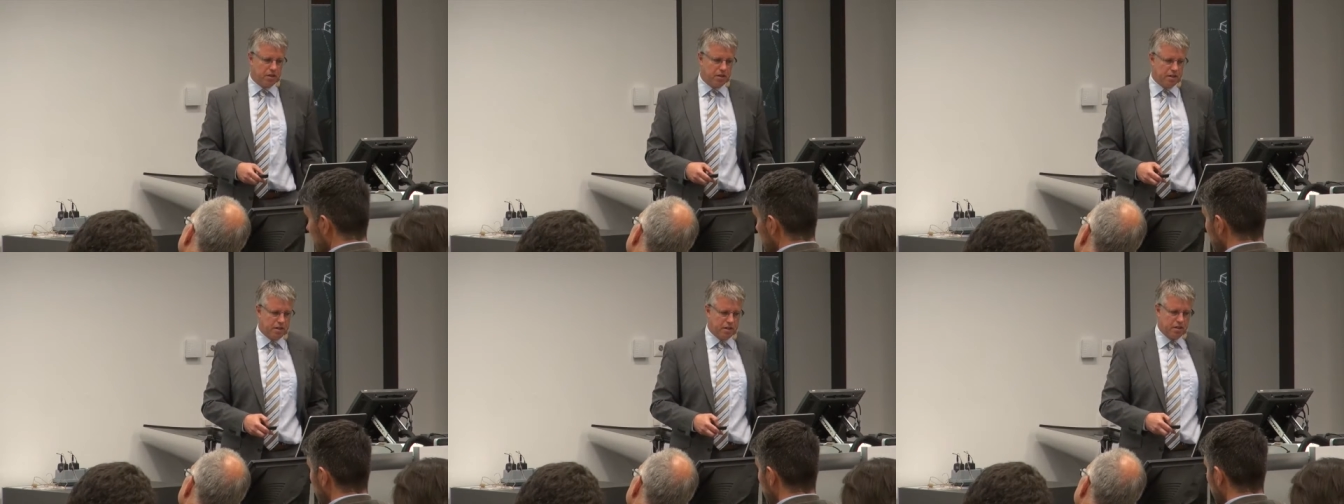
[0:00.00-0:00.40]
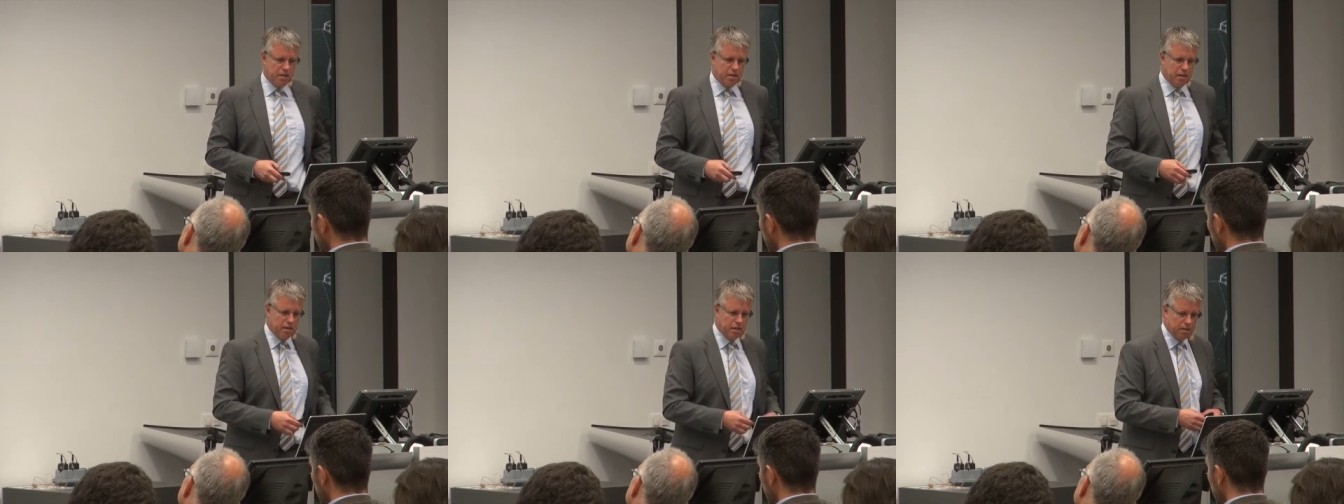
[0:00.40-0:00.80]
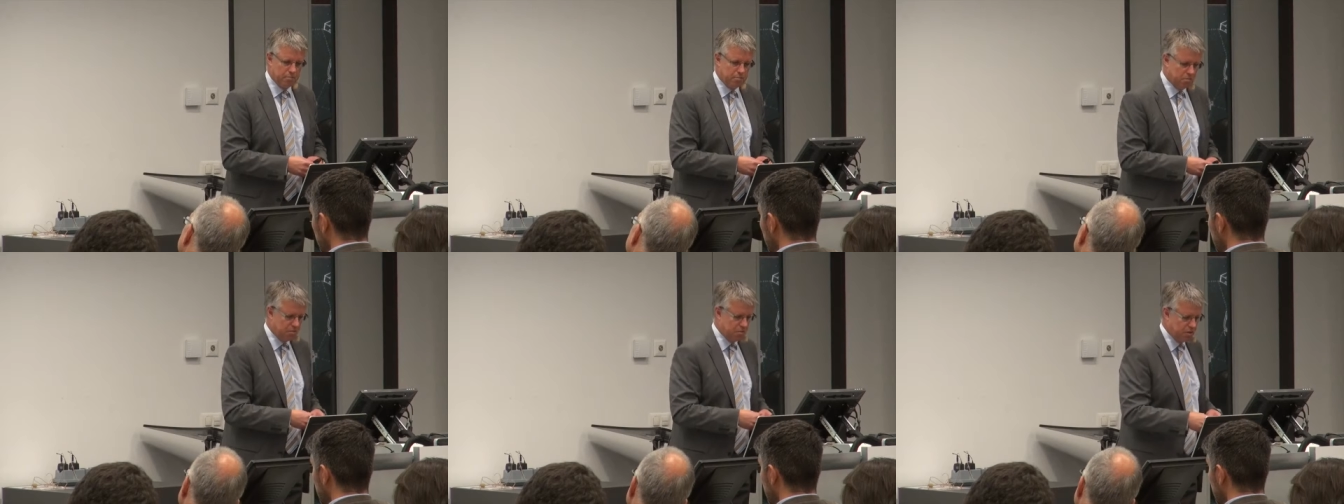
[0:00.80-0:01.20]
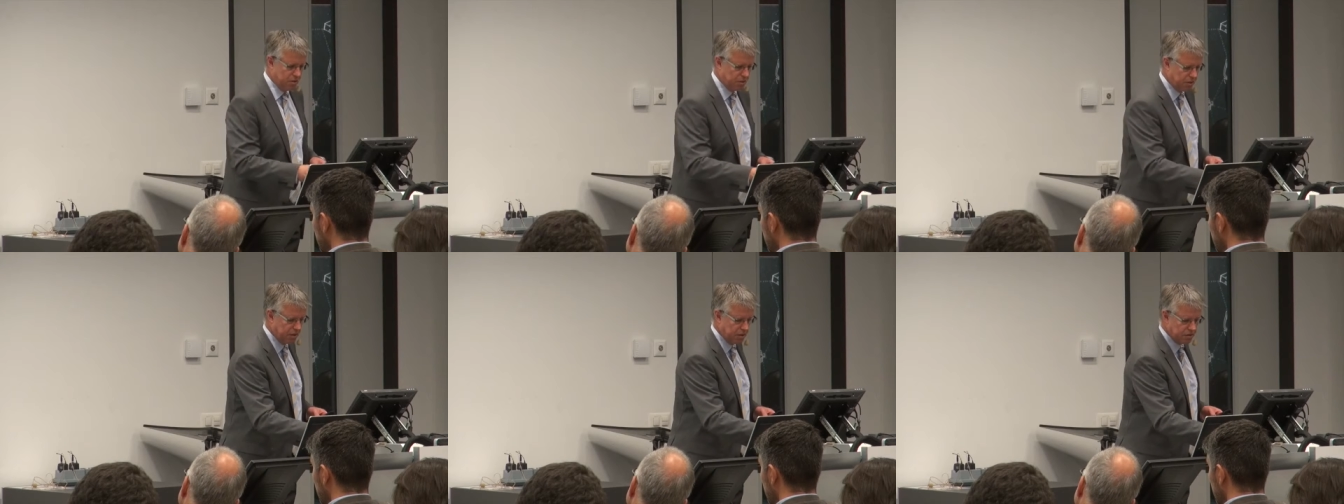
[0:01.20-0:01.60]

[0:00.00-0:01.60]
far on the